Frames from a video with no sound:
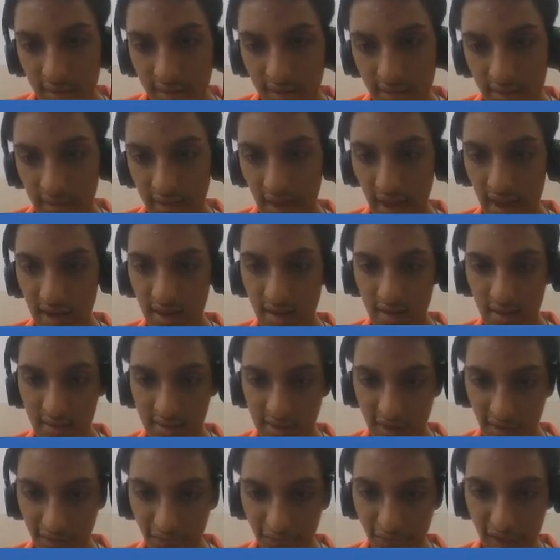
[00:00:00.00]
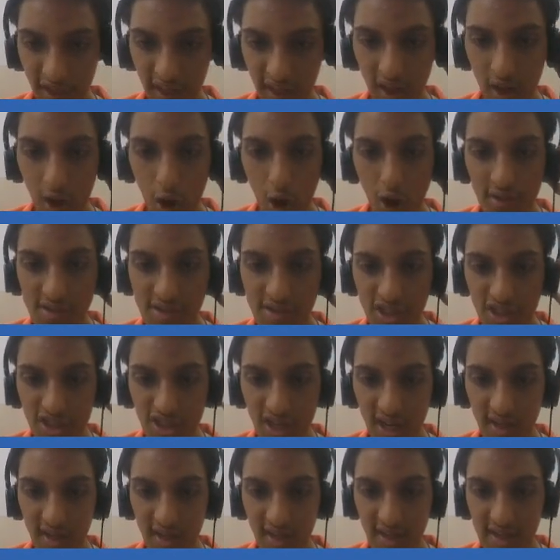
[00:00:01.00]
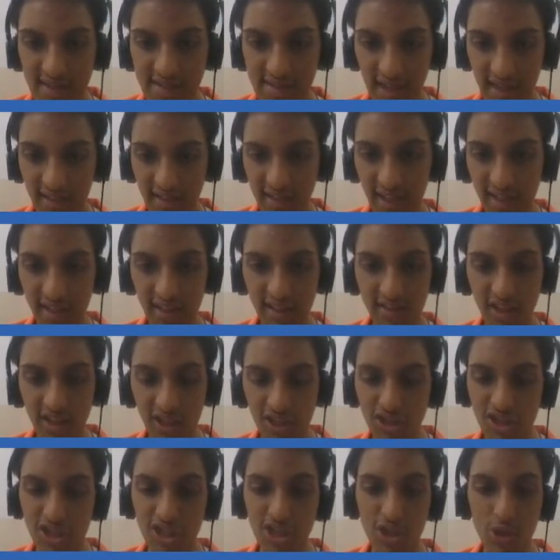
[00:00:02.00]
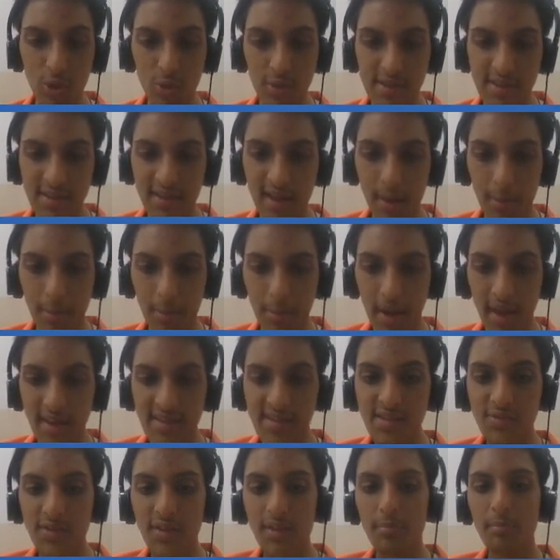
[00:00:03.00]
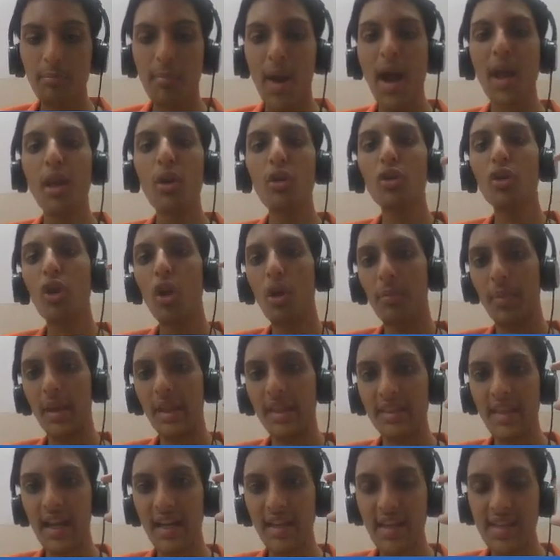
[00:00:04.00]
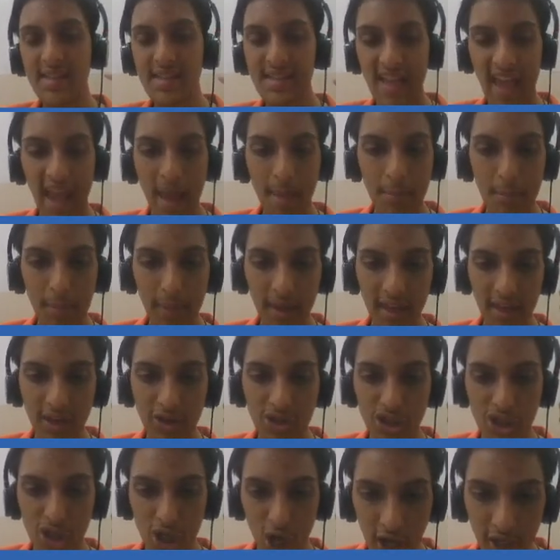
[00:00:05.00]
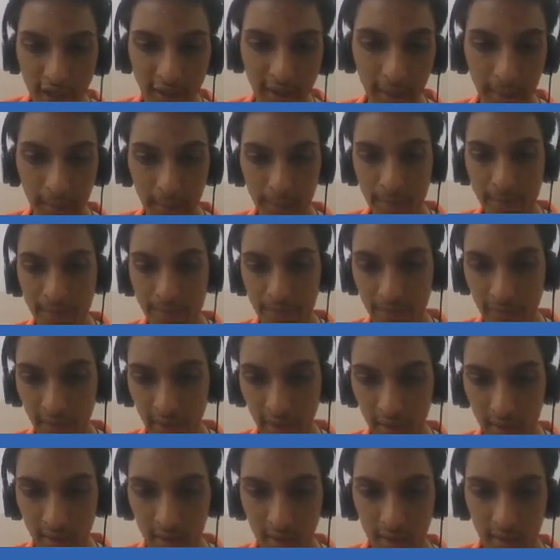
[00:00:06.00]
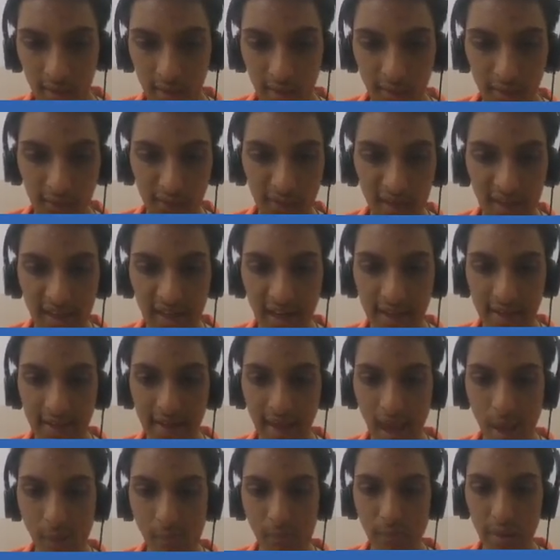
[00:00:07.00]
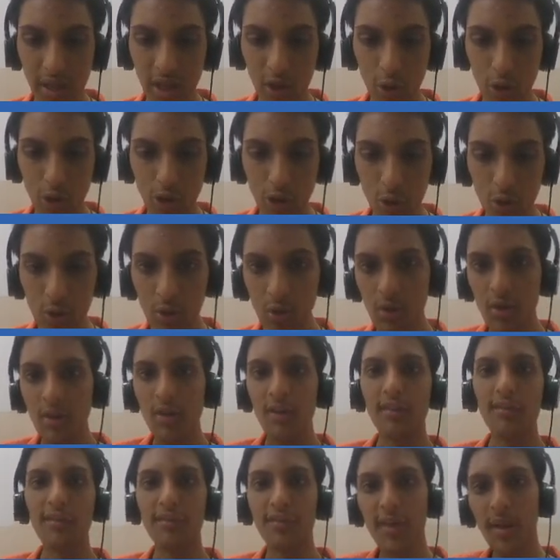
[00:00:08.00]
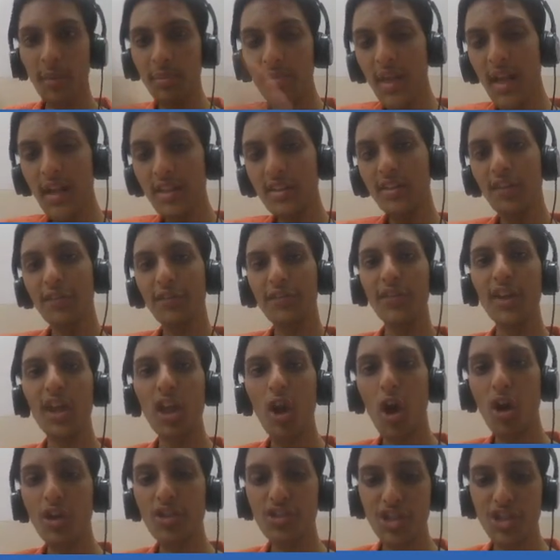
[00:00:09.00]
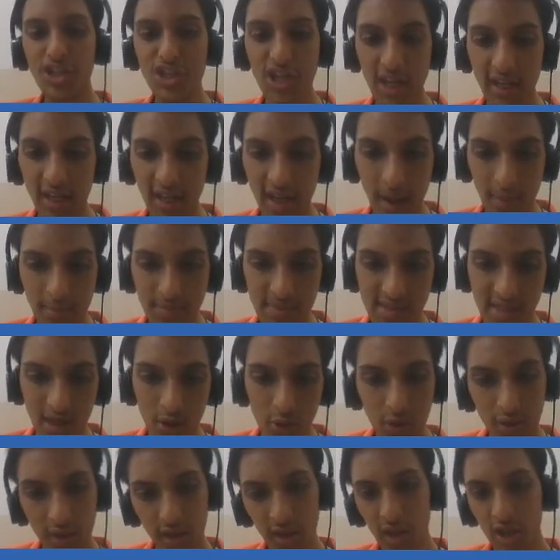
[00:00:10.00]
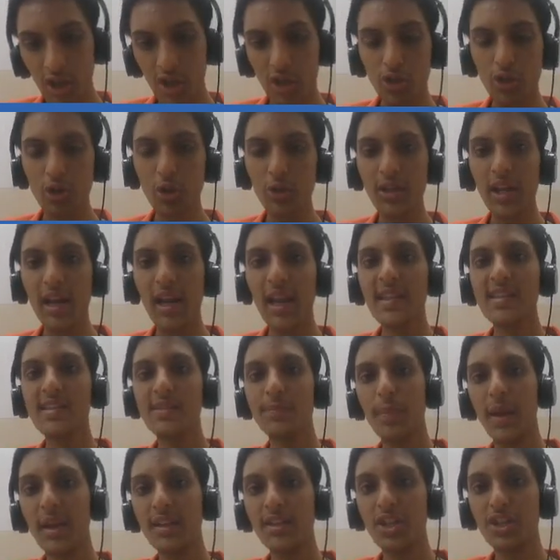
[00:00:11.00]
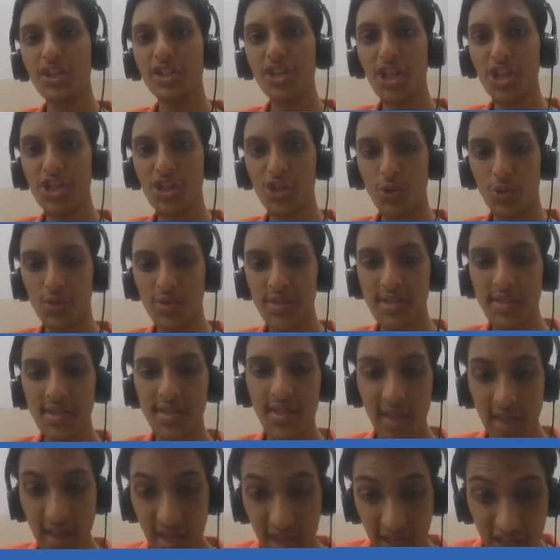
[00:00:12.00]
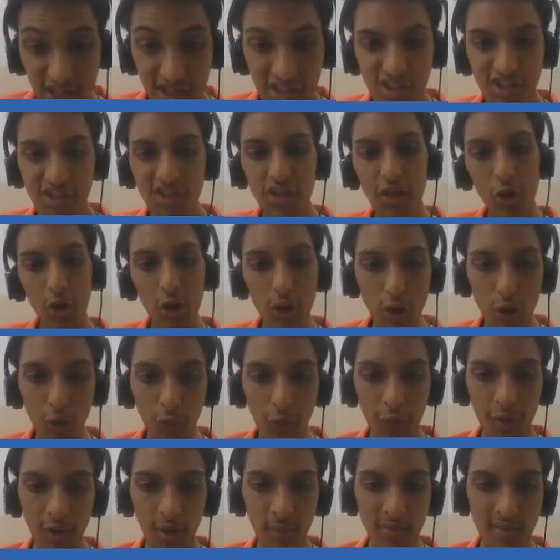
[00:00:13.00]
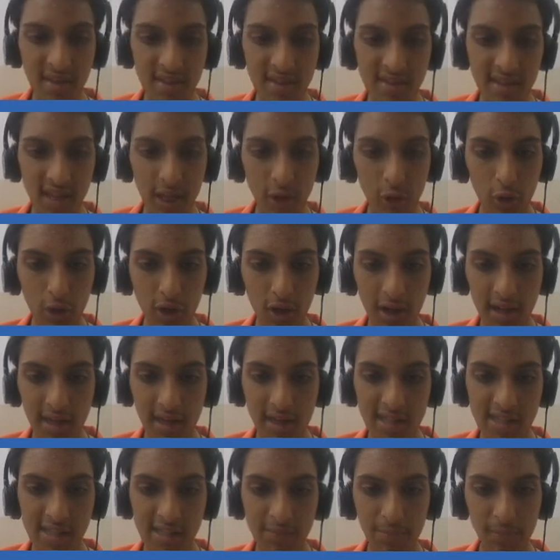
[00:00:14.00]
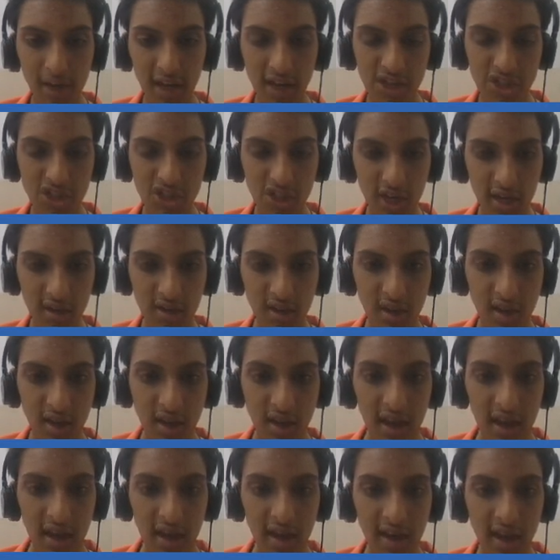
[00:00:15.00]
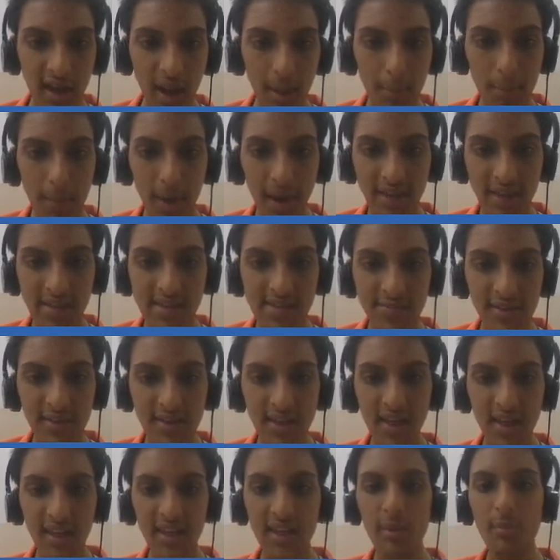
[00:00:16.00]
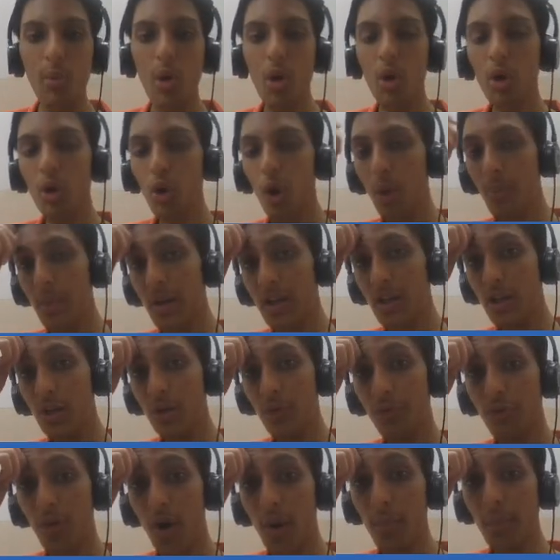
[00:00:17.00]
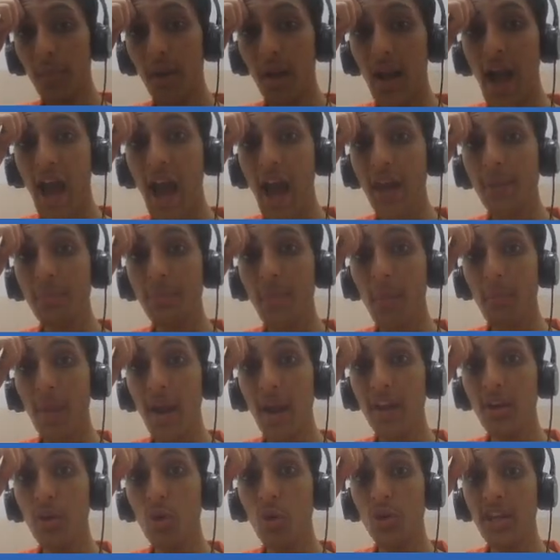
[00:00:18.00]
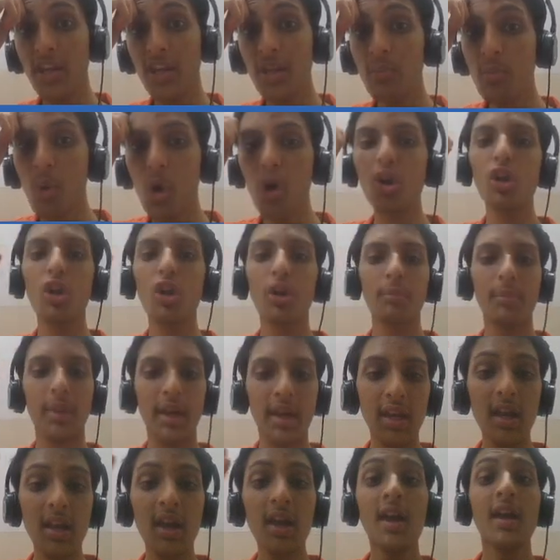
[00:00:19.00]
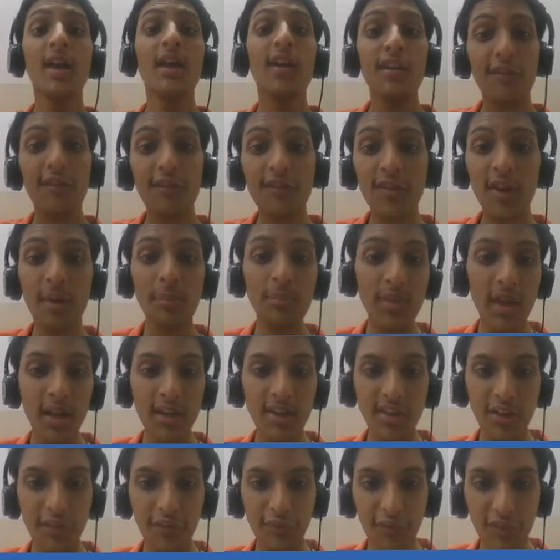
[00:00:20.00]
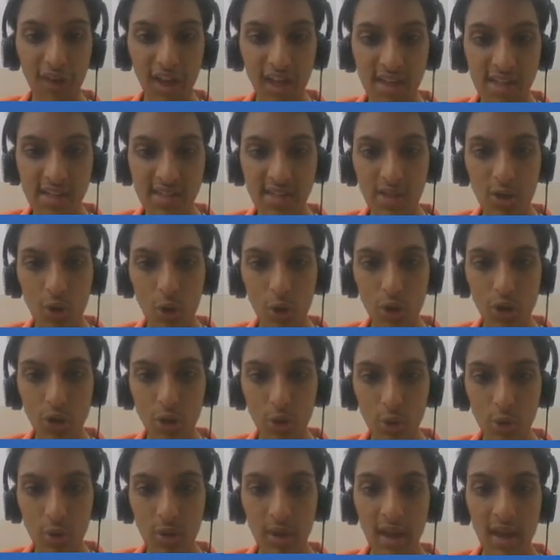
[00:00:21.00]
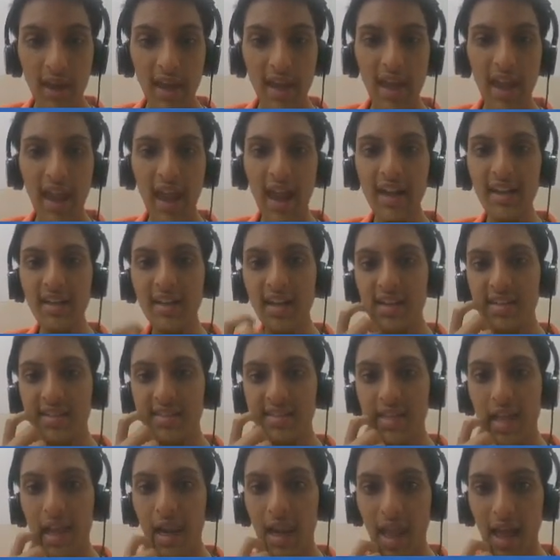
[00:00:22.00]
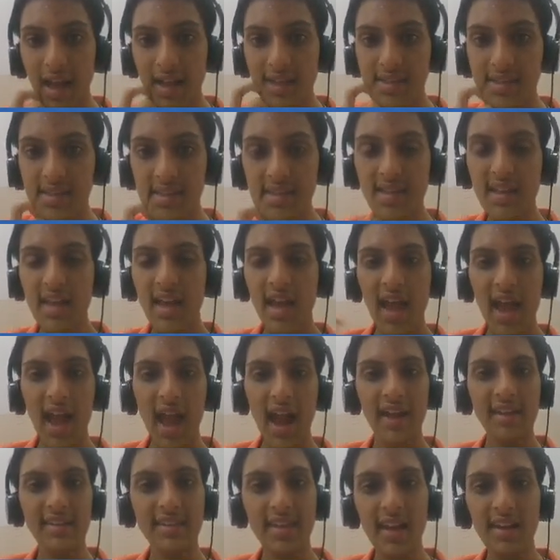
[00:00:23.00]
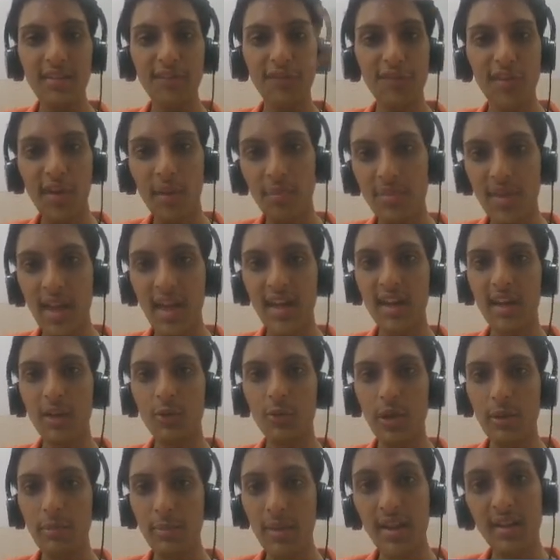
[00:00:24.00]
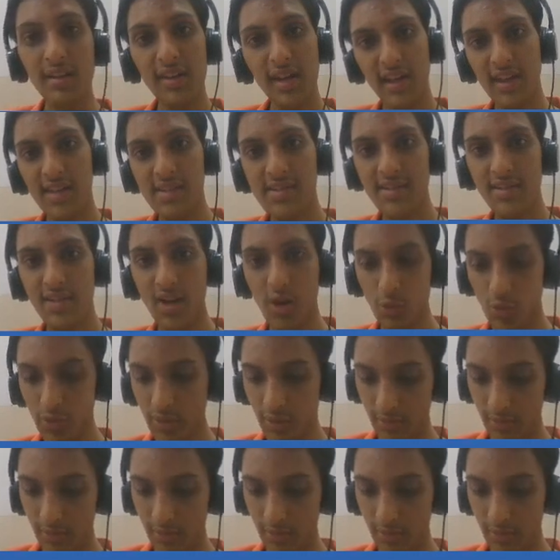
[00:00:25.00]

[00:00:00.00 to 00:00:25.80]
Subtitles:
Then the free oxygen is entering the tissues, combines with myoglobin, that is MB in short, will get MbO2. From that the free oxygen comes out, utilized by the tissues. CO2 from the cellular respiration combines with the hemoglobin to form carbamino hemoglobin. From that the free CO2 enters the lungs, and then from there it will be released out.